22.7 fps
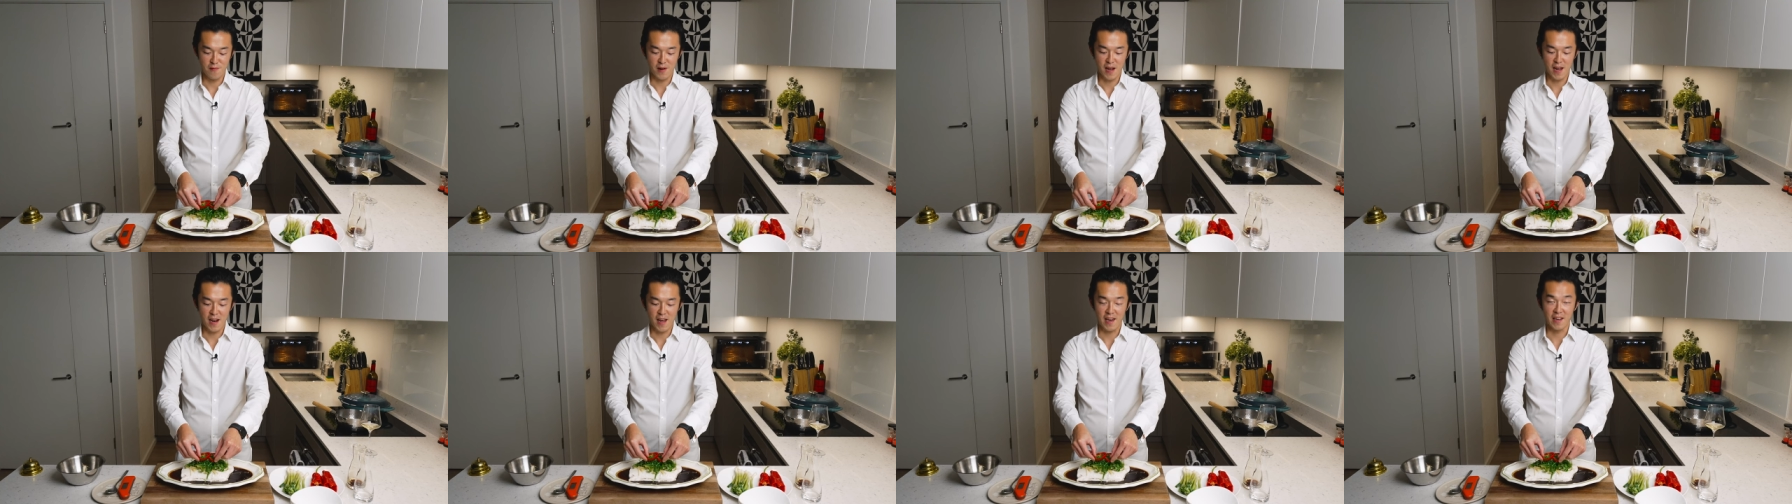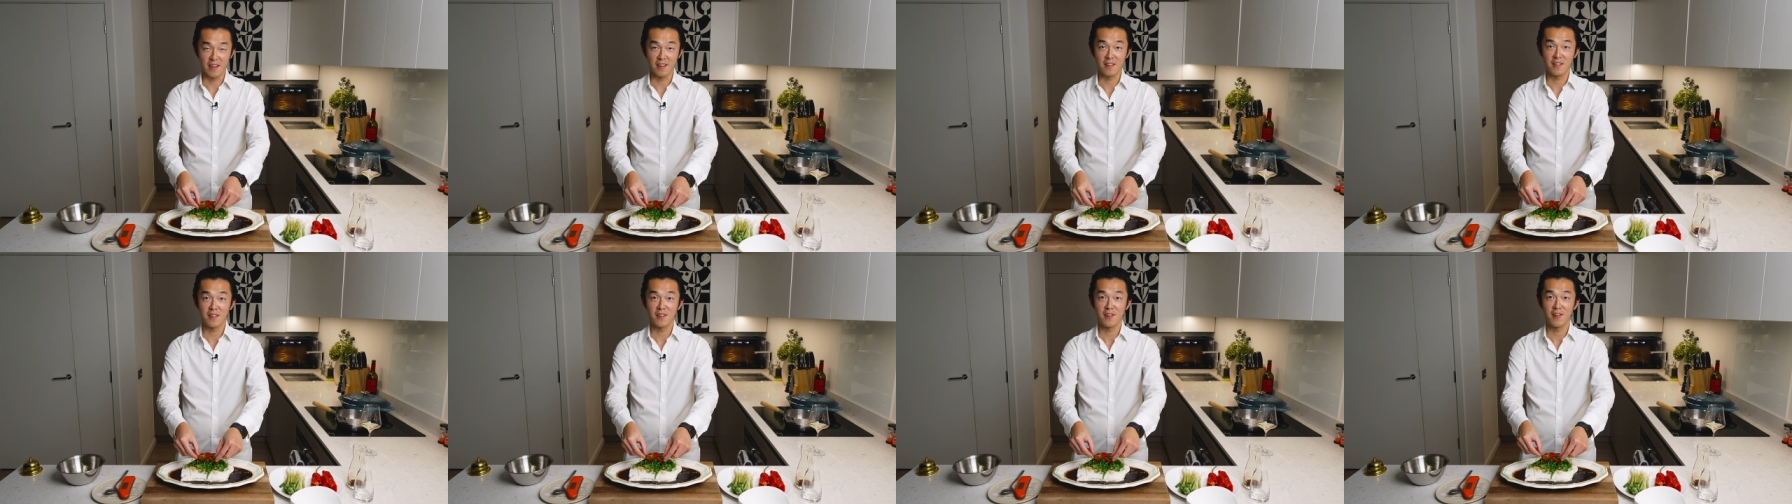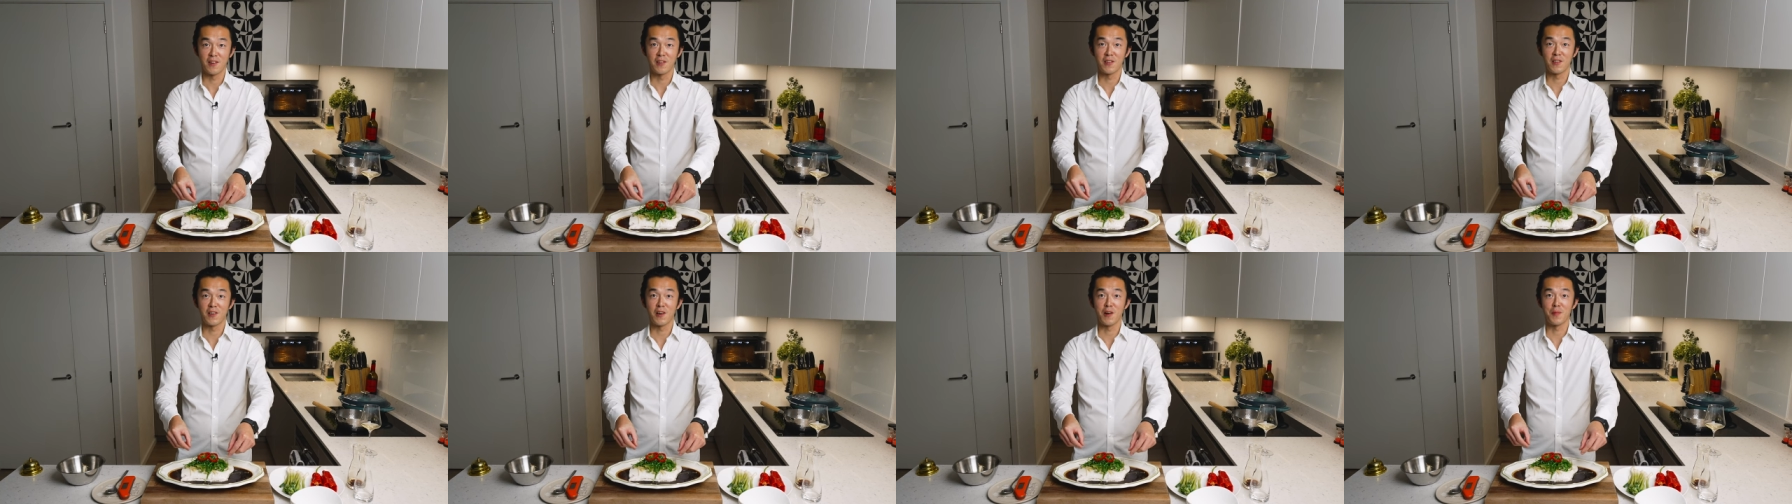Red 8
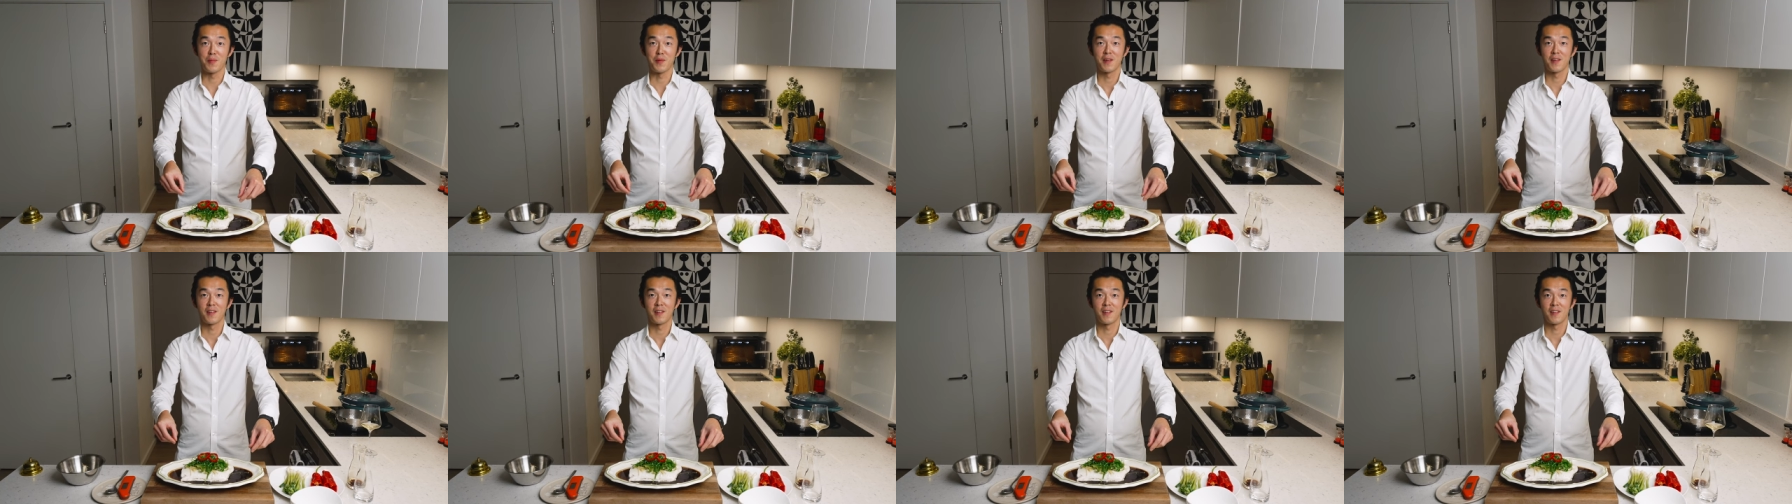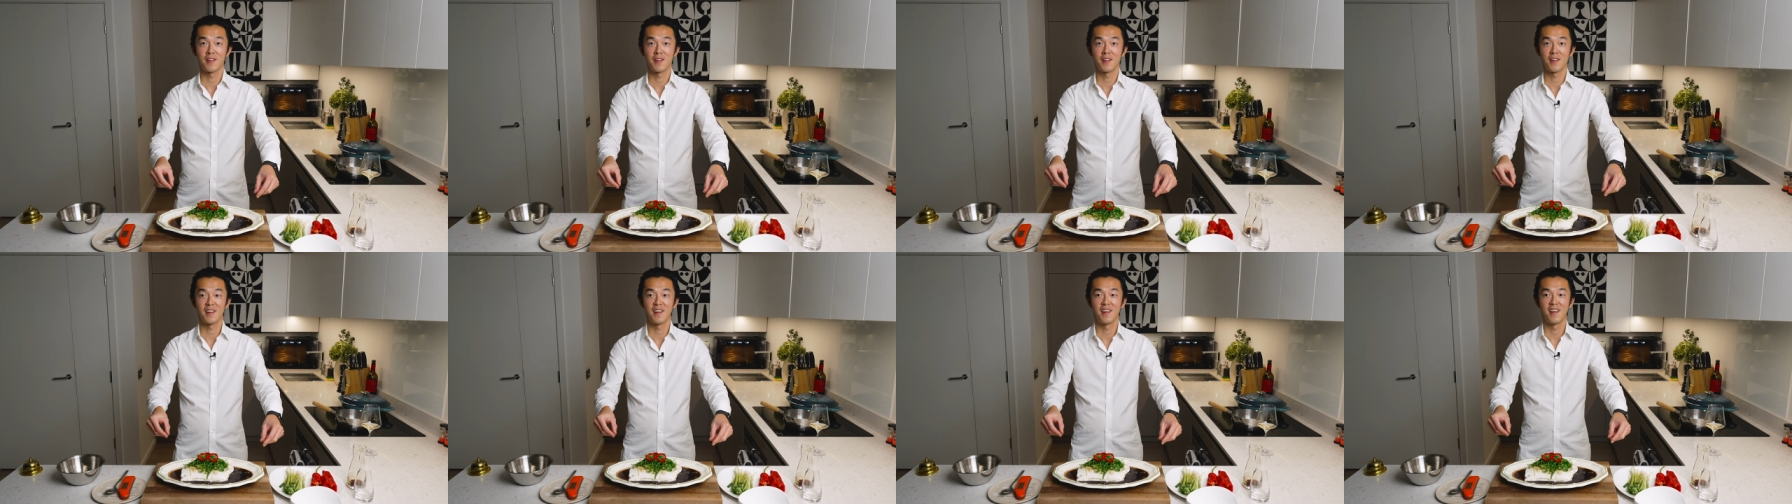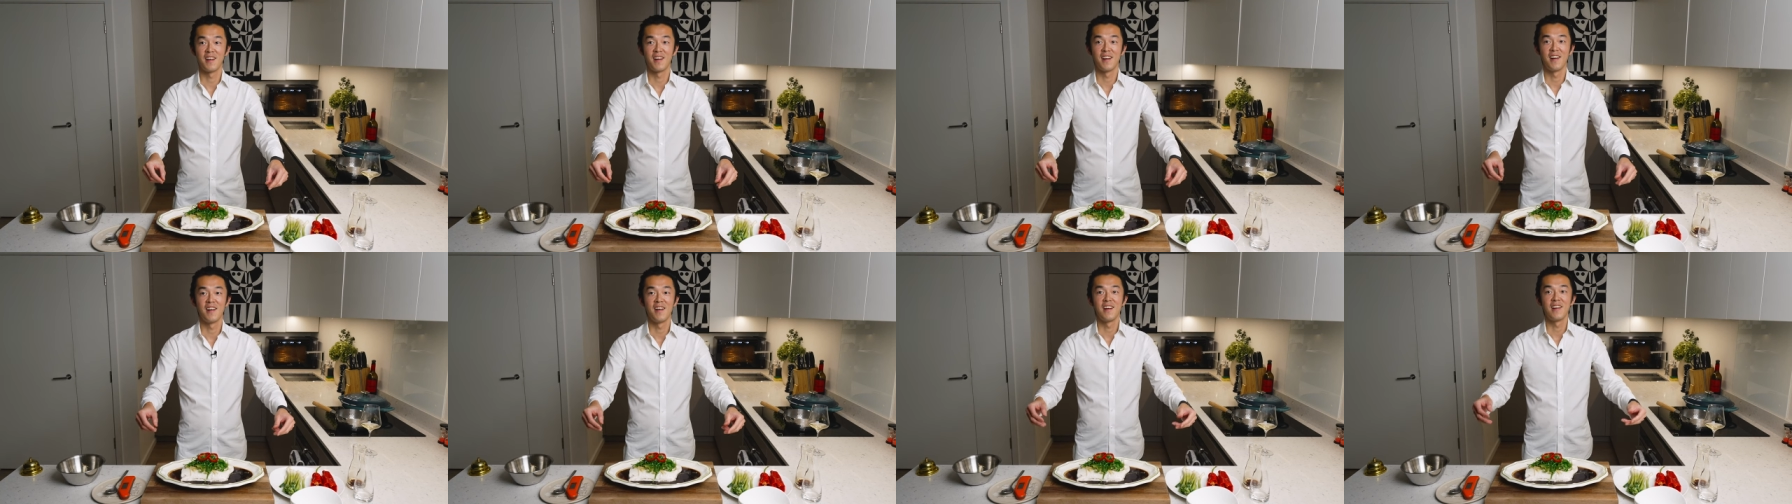on top.
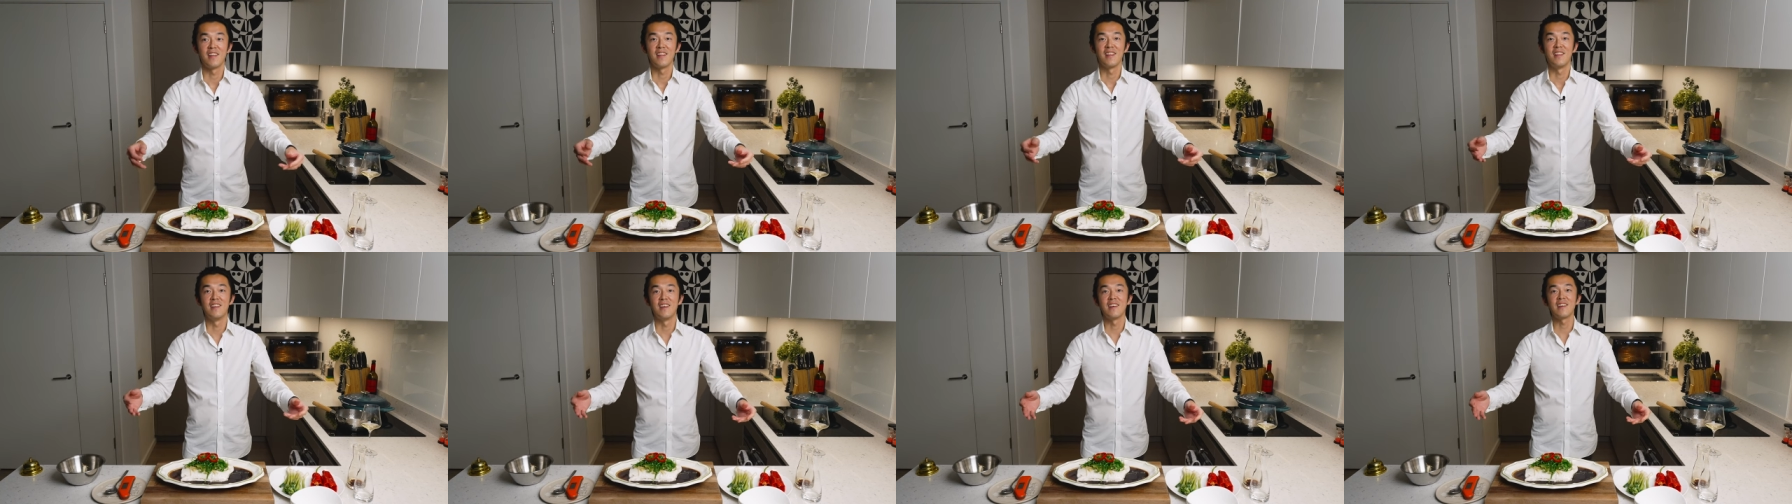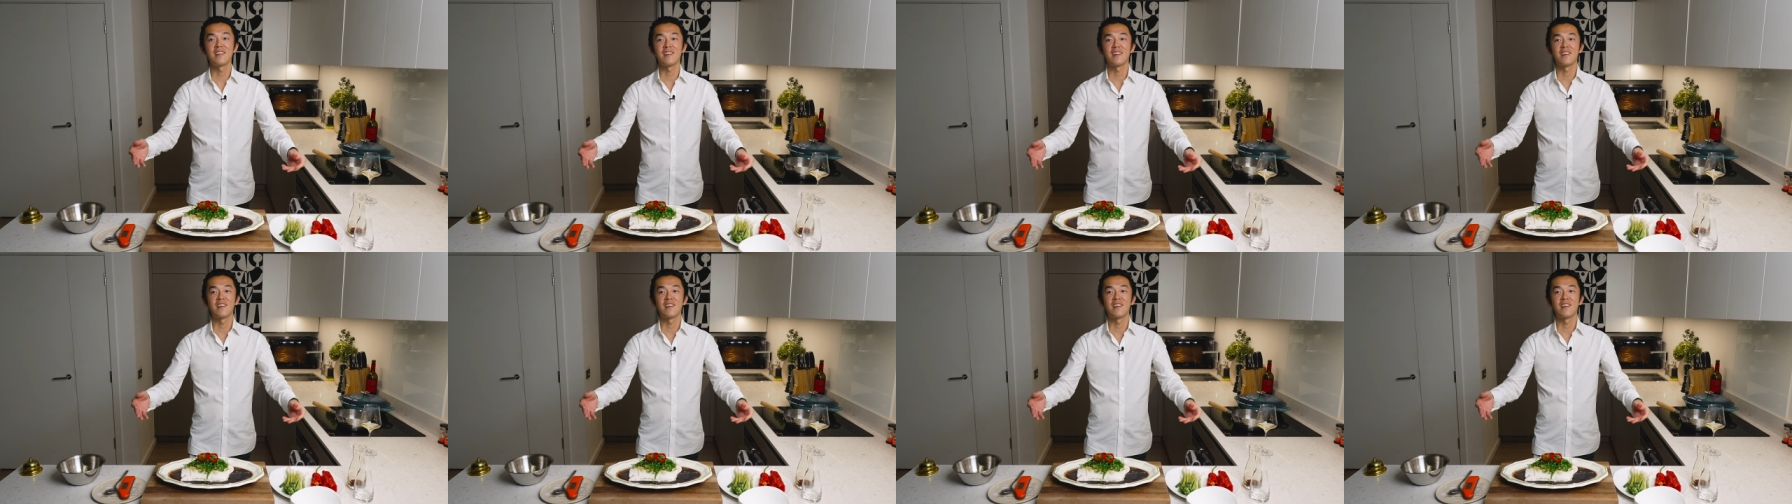This